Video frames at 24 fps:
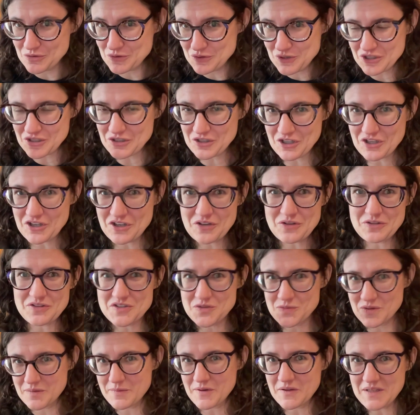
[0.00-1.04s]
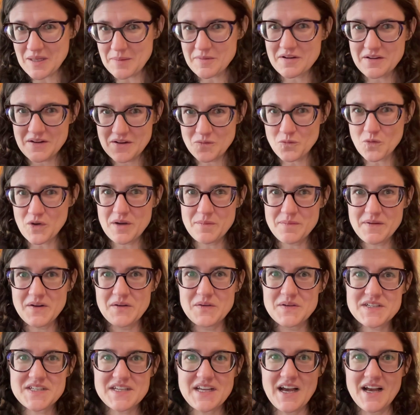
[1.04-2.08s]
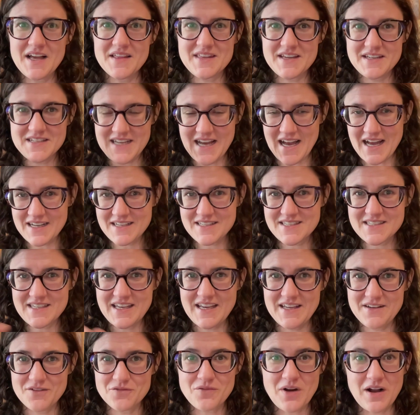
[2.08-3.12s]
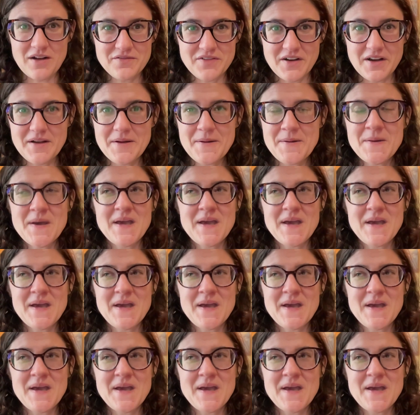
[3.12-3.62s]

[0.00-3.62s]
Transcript: little articles, one about Lebanon, one about the attacks in Rafah.